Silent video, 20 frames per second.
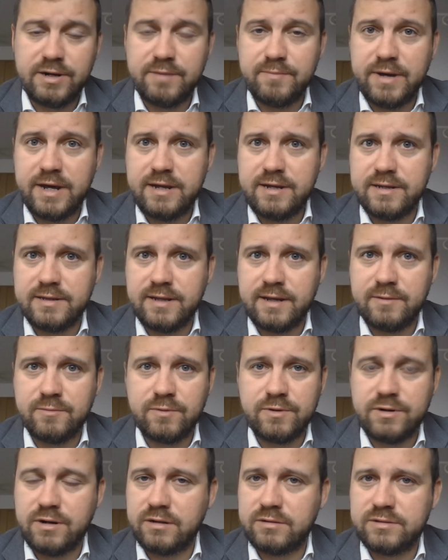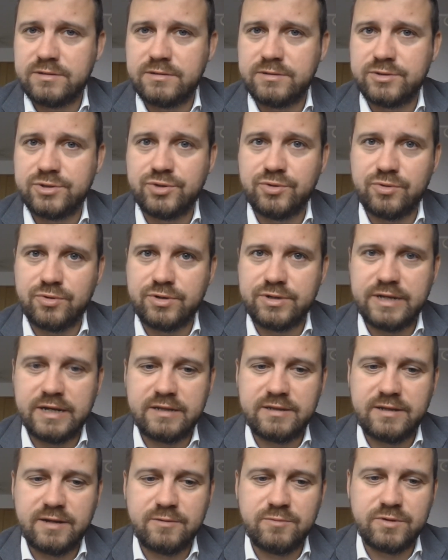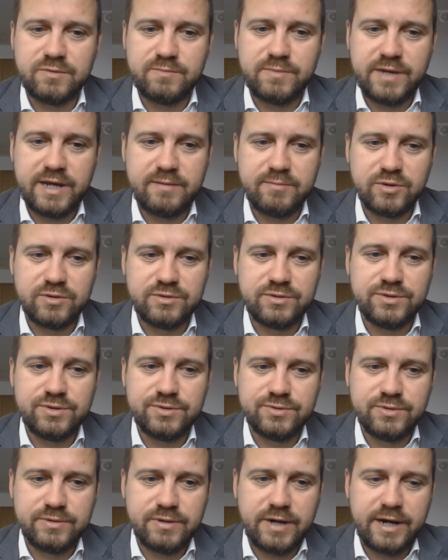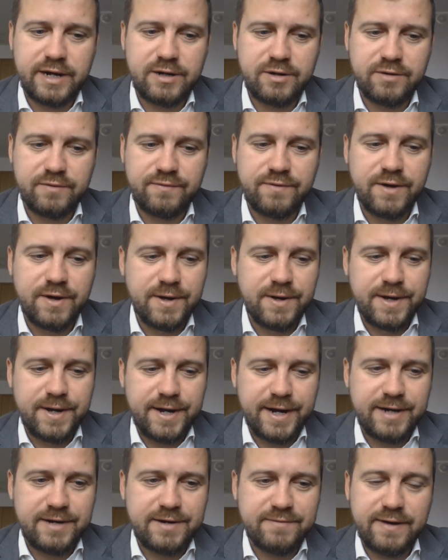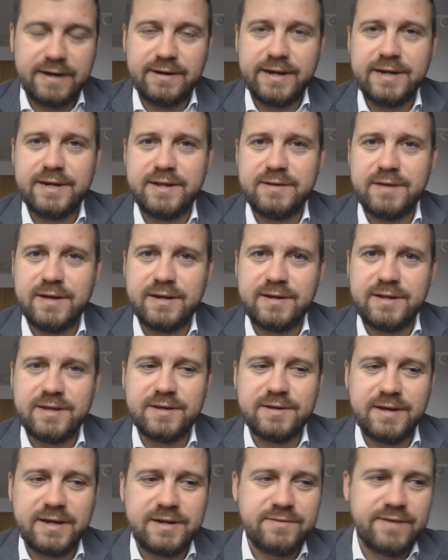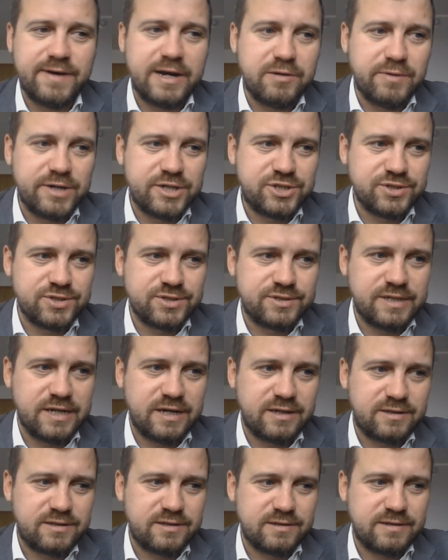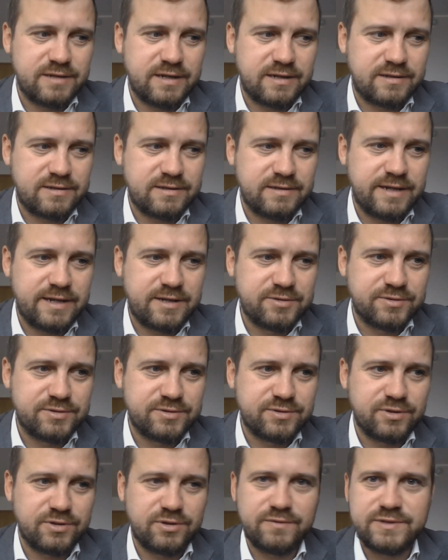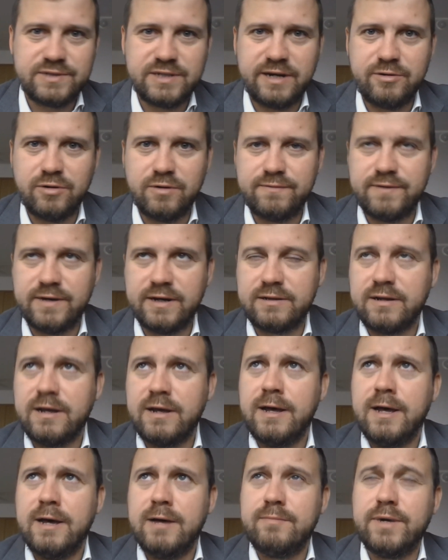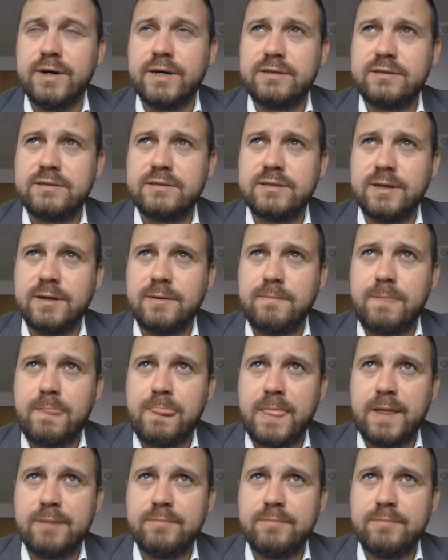early May, they were not sure that they would be able to do any valuations that they could sort of sign off at. But